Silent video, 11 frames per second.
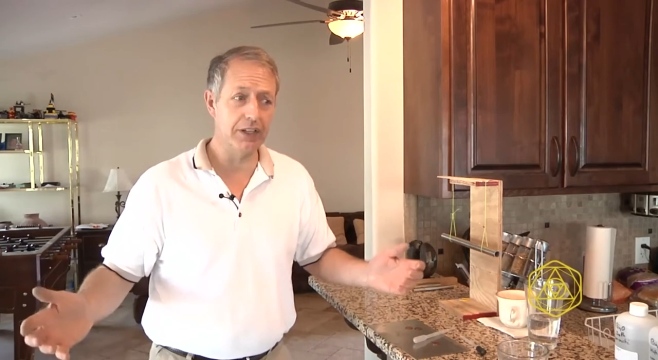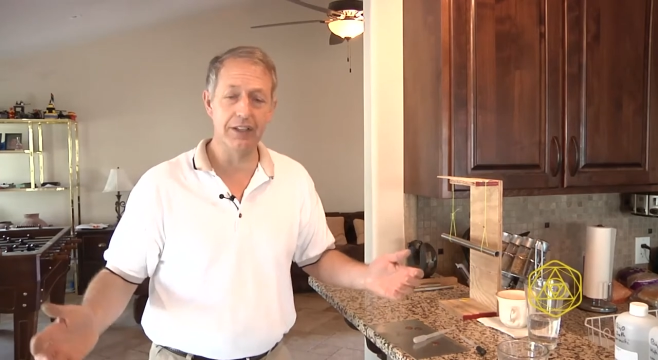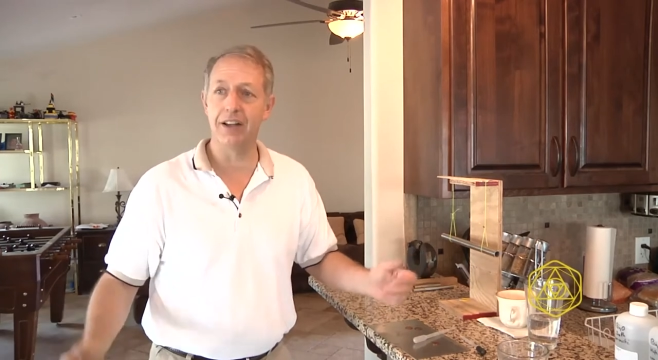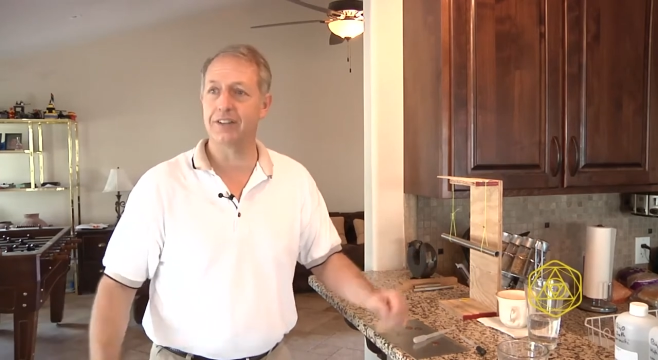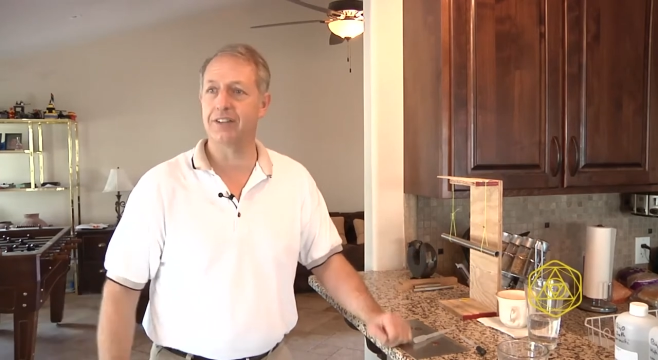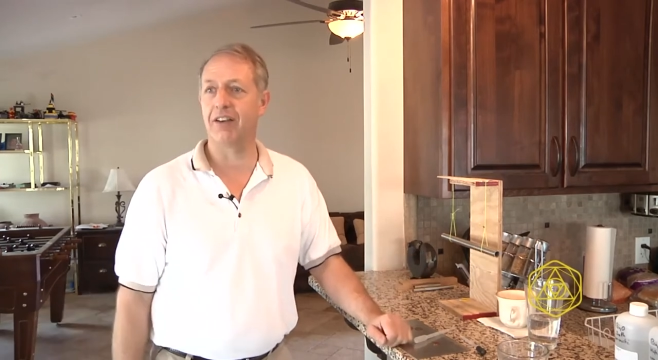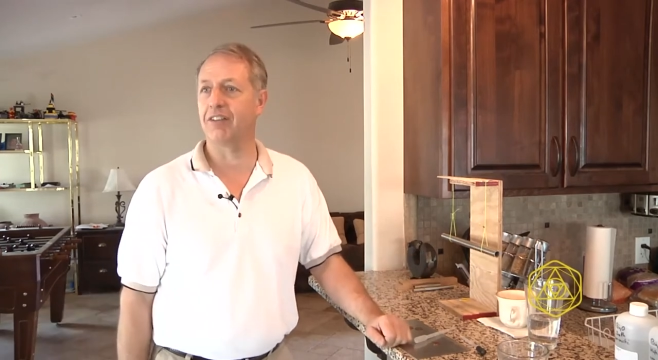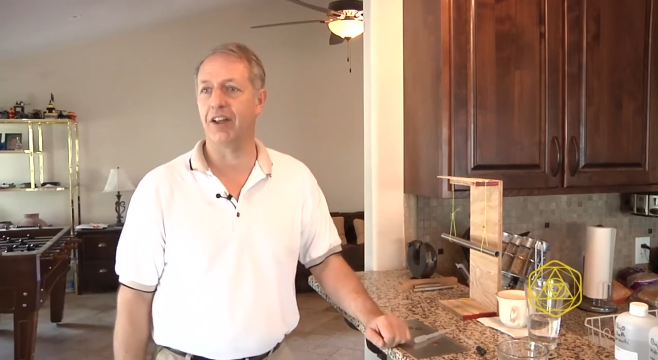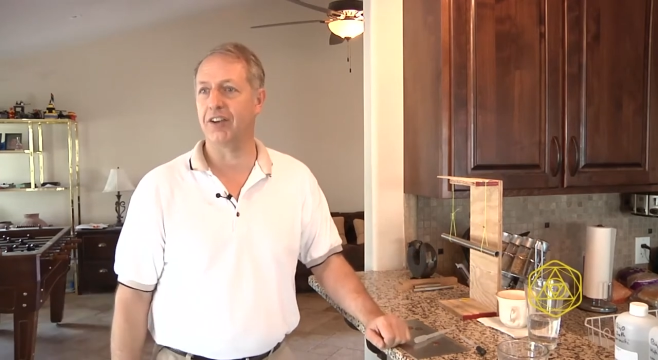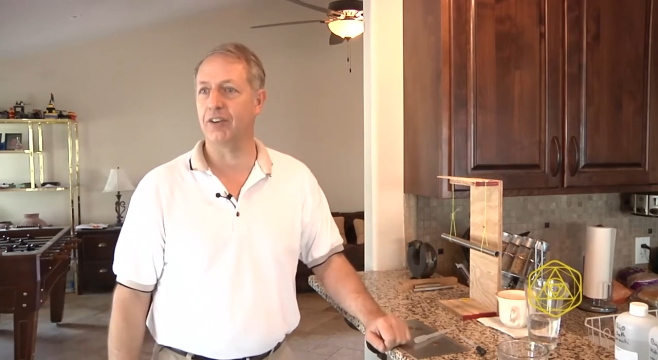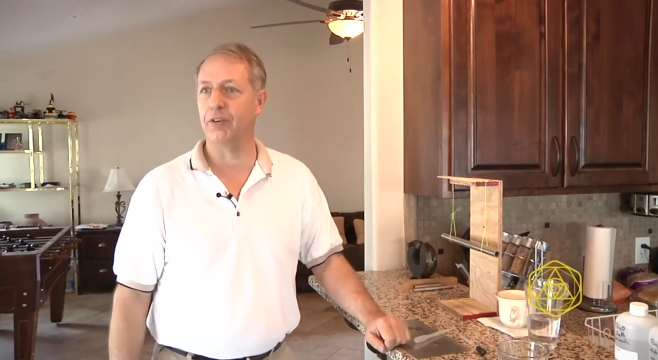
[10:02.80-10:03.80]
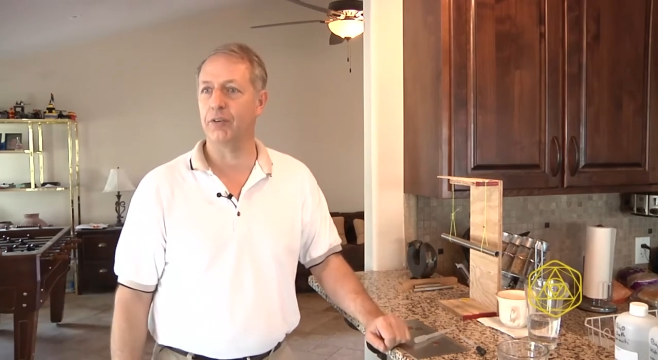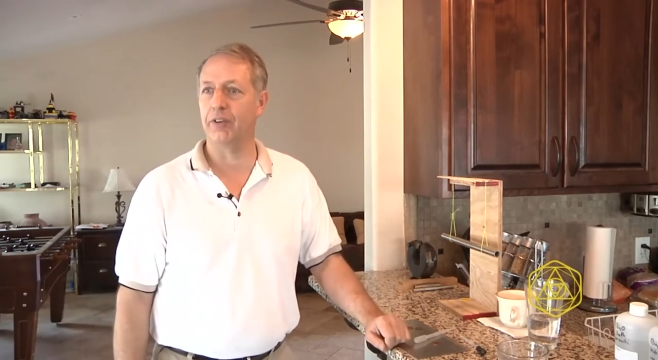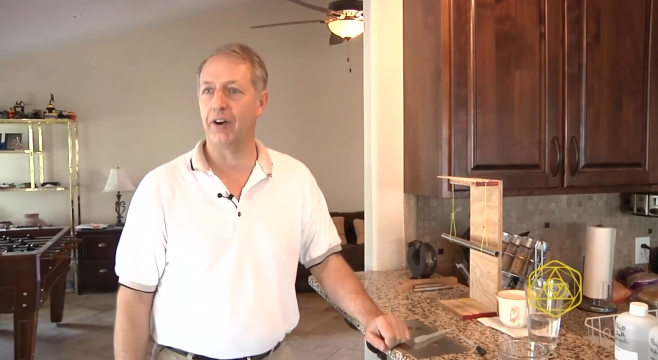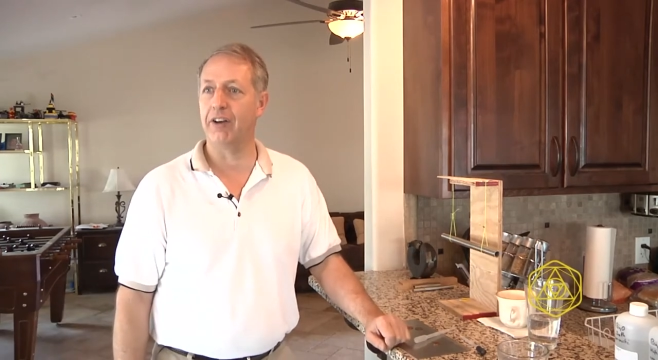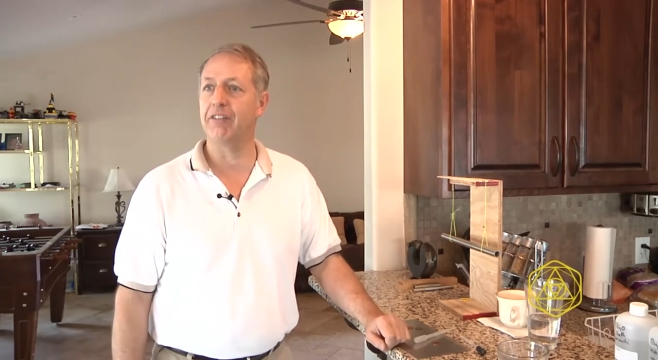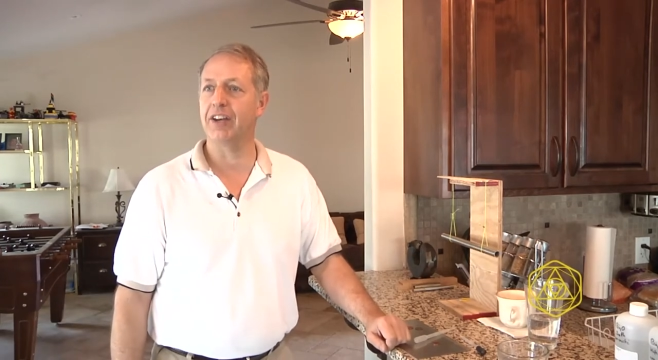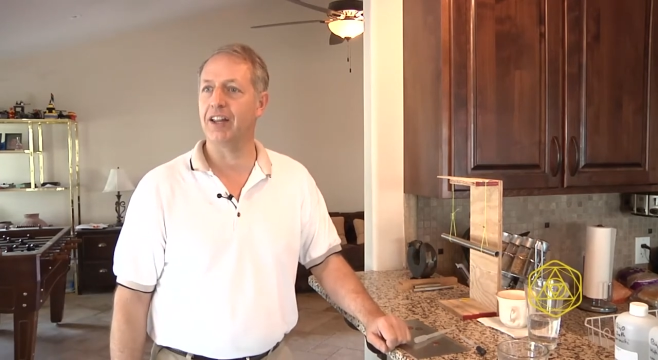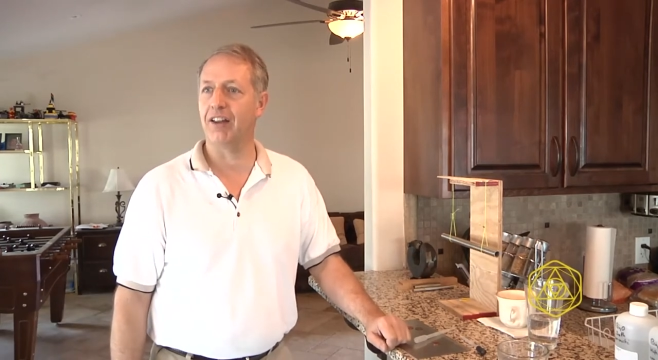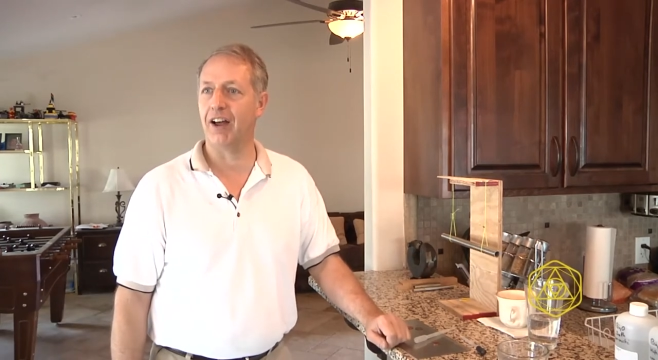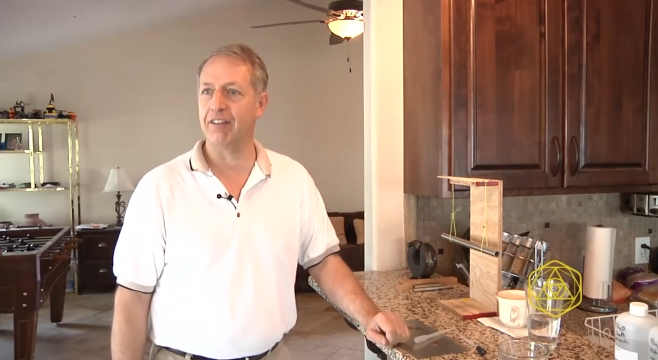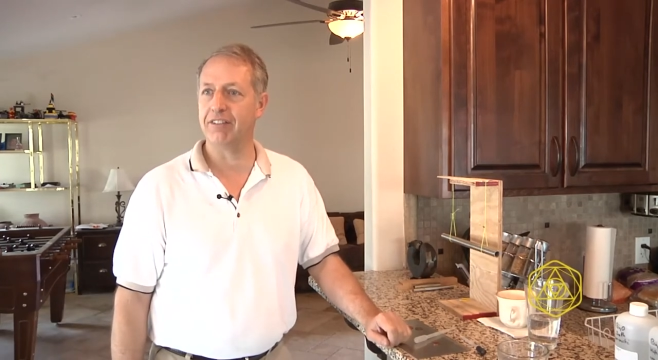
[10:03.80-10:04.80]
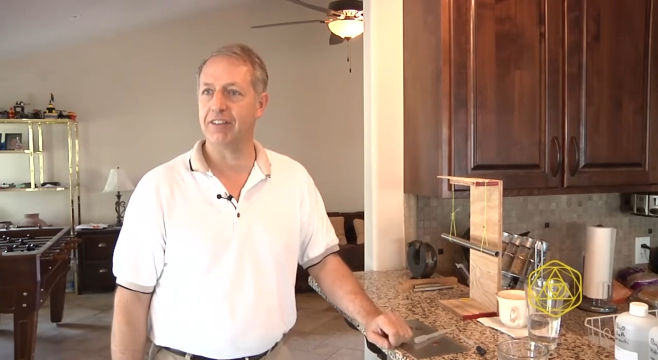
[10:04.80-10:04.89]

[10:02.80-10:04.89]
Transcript: does have a lot to do with our everyday life.